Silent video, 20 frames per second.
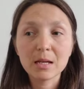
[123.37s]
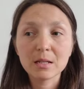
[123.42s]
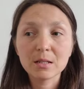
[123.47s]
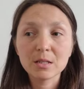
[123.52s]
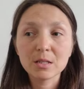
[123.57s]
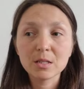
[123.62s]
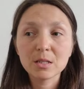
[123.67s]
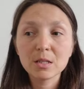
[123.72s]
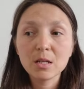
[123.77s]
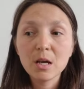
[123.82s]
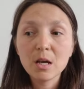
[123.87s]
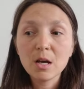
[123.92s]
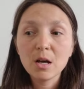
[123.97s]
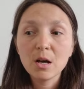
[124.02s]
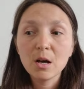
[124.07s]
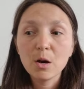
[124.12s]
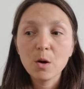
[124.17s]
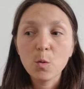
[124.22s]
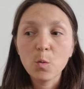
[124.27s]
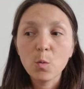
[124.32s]
and
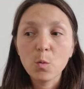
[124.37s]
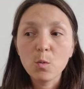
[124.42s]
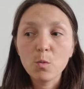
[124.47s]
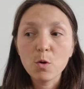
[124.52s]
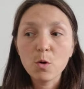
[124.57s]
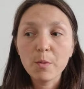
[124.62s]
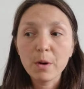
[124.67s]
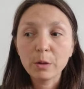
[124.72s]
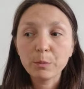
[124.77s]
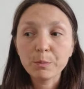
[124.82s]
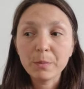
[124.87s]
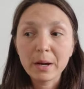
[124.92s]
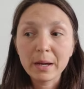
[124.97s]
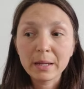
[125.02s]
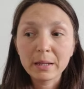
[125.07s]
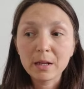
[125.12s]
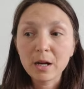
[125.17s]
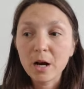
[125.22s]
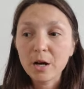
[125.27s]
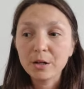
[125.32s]
about
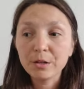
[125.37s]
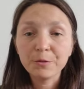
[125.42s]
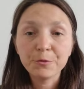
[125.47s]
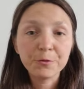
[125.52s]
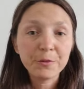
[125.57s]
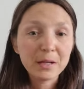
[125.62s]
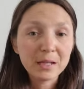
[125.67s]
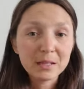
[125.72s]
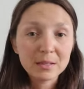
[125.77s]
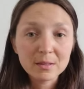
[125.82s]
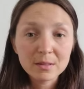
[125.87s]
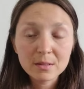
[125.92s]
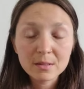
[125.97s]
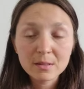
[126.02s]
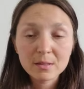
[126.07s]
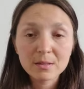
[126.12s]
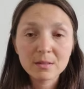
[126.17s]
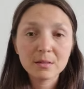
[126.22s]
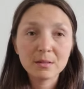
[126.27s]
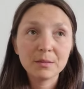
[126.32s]
my current
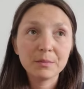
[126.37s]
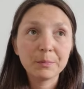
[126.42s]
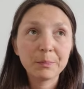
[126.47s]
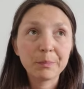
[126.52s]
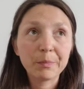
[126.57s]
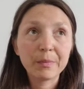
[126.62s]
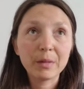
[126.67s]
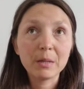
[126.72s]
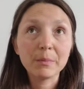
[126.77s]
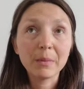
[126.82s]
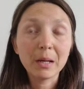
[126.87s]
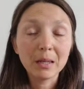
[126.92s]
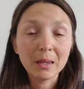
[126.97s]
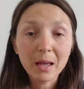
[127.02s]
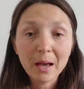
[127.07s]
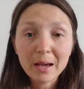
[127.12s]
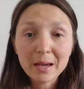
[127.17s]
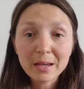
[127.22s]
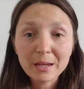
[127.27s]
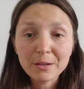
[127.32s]
phase in my
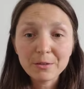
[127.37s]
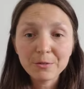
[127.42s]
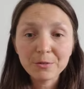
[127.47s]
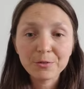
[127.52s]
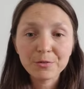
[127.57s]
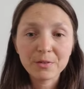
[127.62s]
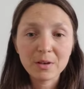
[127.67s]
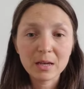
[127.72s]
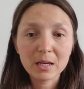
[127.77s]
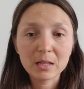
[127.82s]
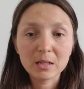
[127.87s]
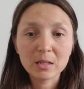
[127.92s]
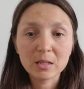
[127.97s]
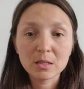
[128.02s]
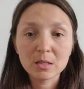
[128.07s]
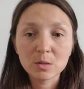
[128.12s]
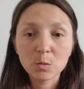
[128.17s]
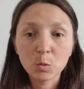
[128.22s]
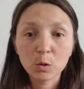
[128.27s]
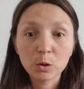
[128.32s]
life
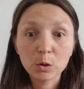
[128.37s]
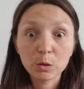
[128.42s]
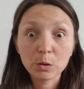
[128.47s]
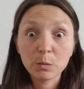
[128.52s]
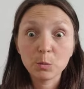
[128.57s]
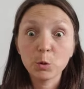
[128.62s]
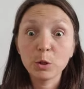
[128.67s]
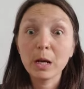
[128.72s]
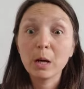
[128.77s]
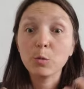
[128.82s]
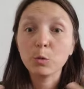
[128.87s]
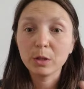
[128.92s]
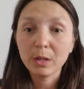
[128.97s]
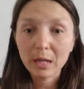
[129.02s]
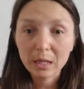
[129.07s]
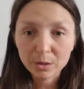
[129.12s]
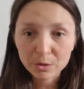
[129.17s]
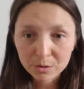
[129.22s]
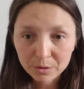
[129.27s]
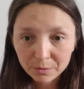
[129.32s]
and what I would
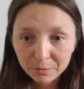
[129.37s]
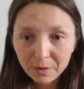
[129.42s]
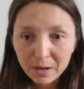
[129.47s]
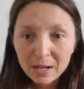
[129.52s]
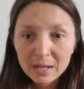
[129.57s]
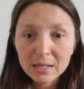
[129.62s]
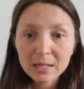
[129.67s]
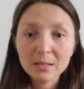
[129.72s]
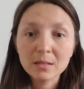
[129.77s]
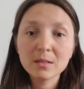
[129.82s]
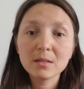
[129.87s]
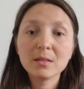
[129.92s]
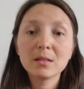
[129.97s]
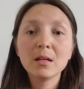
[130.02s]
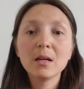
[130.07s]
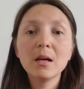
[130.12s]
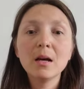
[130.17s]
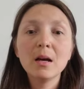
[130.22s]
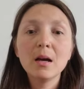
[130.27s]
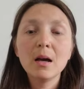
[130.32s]
like to invite.
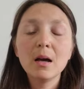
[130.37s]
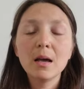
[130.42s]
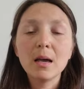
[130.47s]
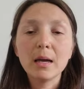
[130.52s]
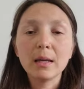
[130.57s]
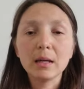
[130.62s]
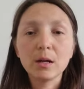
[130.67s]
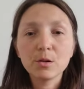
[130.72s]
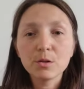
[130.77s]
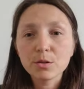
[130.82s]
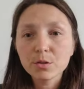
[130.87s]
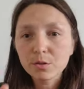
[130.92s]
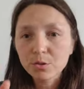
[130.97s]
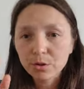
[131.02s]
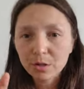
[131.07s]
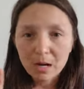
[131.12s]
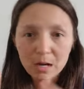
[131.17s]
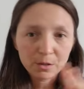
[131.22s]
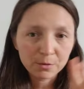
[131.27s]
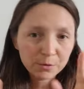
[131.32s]
And I also
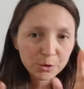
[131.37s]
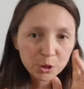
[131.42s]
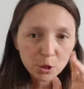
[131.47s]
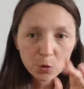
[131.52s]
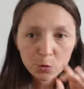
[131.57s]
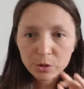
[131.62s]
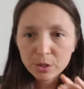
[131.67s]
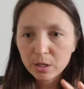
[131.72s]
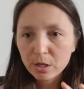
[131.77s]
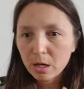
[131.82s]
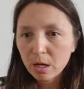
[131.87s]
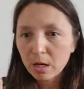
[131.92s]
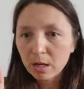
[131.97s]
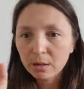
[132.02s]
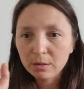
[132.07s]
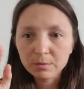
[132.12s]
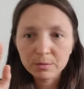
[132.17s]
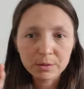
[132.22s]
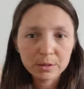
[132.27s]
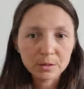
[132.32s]
kind of showed
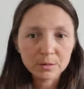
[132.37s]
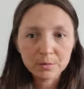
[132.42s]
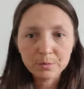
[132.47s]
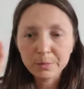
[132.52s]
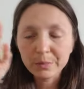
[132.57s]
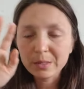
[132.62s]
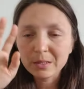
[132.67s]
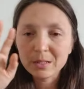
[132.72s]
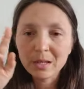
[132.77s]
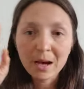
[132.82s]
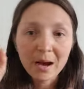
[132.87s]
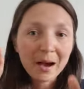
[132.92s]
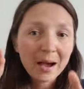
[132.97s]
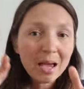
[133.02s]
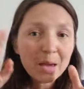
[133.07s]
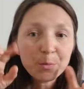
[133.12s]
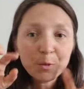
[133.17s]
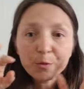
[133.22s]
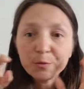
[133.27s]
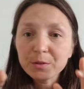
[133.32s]
her the
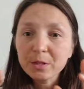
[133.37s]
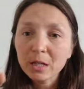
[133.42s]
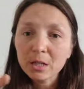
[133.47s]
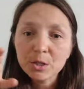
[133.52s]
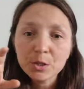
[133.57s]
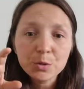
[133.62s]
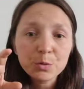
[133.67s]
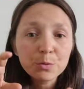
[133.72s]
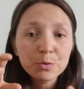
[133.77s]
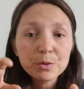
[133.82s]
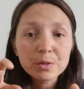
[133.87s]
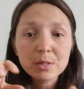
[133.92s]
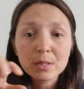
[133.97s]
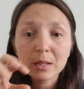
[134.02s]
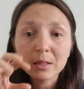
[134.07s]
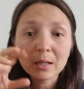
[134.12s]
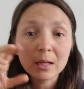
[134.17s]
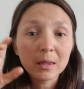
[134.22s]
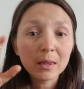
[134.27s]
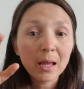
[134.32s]
type of tattoos
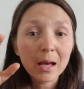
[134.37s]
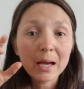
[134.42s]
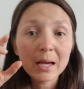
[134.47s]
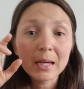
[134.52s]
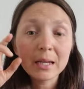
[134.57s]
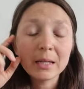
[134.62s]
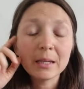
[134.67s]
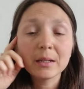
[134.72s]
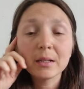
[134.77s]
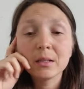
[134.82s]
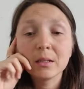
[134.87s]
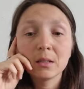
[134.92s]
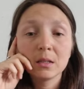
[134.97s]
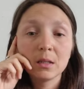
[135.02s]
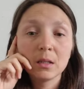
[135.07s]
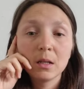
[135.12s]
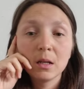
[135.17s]
that I like.